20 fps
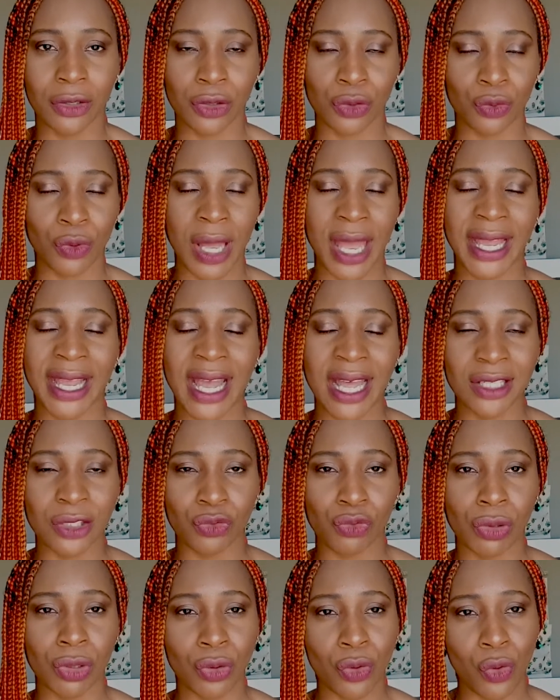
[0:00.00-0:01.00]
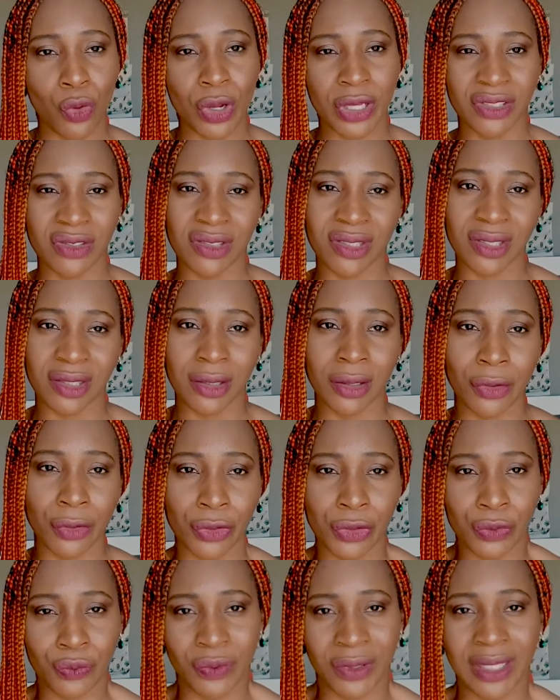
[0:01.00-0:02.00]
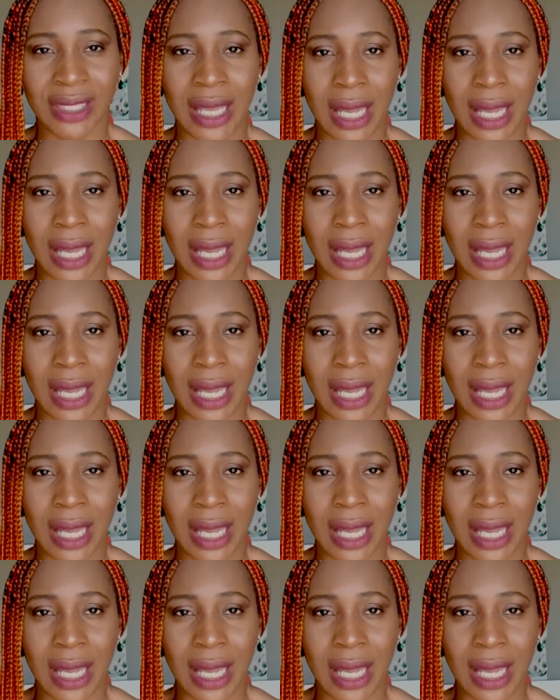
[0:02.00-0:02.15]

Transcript: So I can't really go into details with